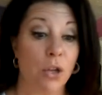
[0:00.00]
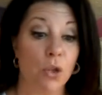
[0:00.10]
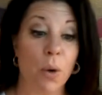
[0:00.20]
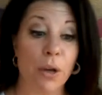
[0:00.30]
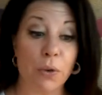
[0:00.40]

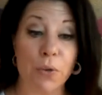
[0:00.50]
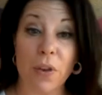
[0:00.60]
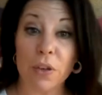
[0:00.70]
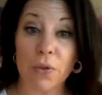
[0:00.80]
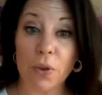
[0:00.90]

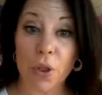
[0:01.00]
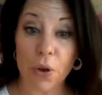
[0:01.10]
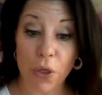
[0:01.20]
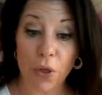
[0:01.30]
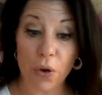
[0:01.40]
250 for
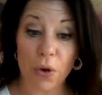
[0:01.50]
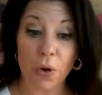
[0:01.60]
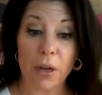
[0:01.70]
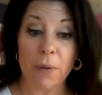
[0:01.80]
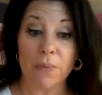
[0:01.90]
their
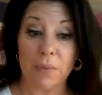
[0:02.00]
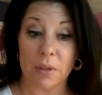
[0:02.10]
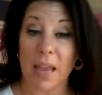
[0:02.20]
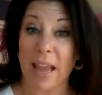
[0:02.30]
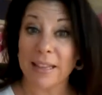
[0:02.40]
third,
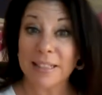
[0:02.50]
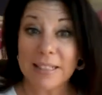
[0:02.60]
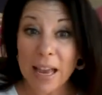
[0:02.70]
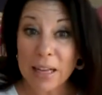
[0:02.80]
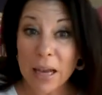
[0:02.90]
eight to 10